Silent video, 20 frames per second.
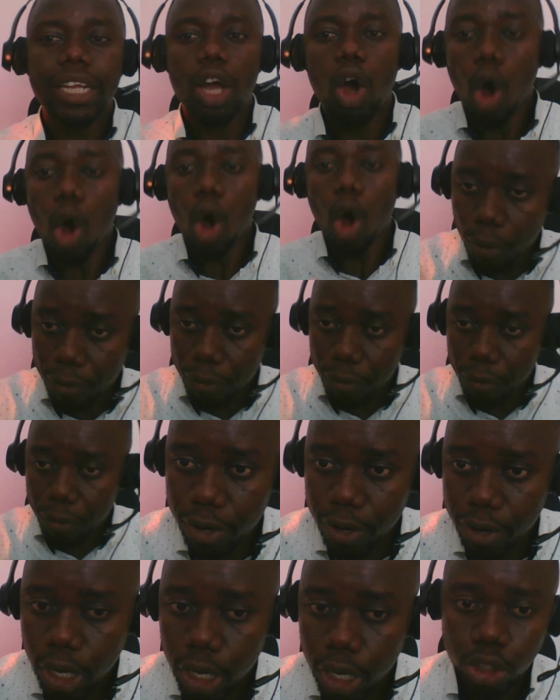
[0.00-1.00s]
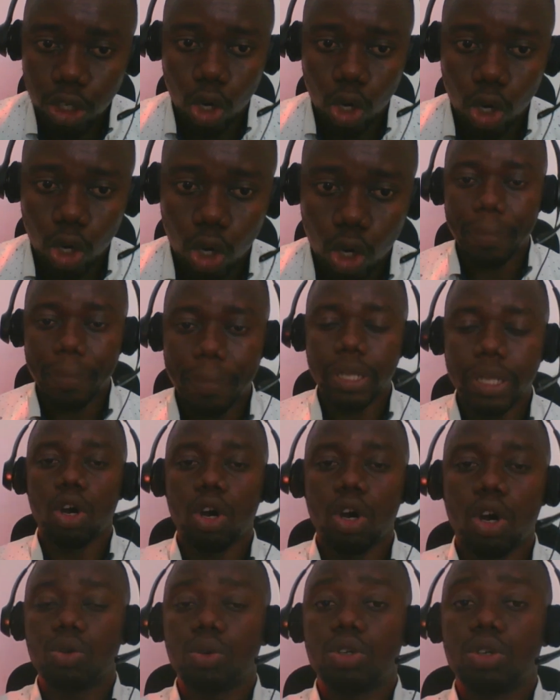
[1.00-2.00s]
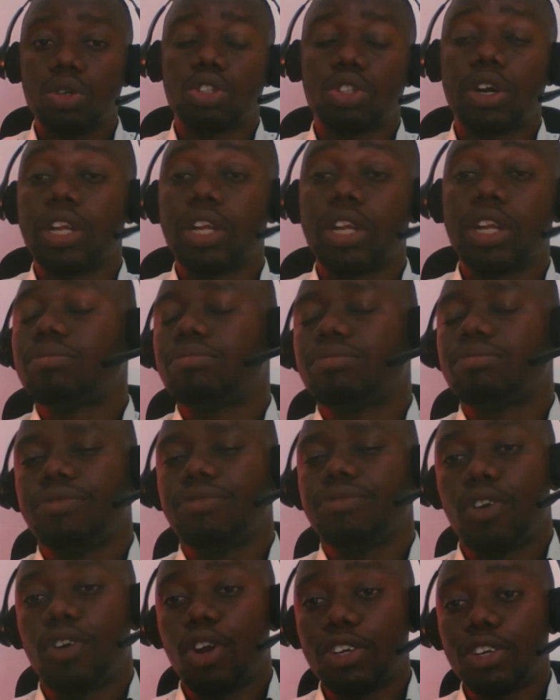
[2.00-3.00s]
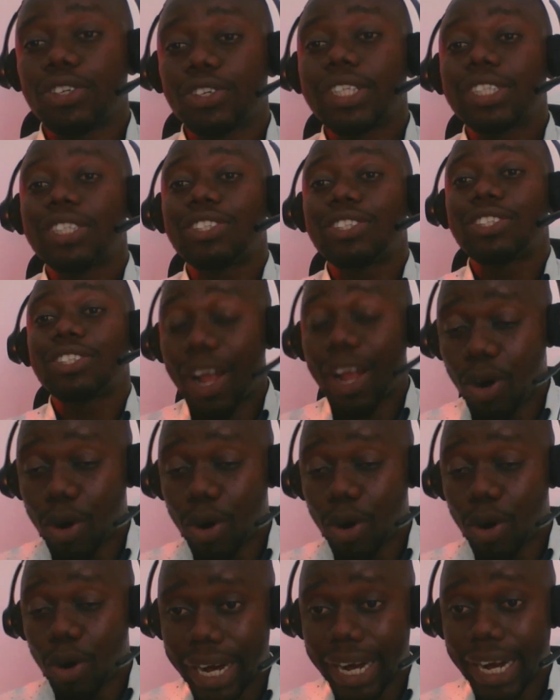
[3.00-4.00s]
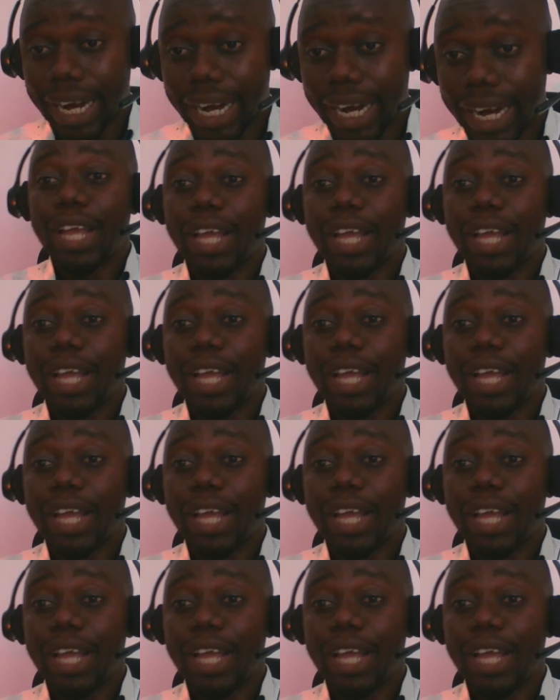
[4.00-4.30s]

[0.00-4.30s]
off your company, or voluntary strike off, rather.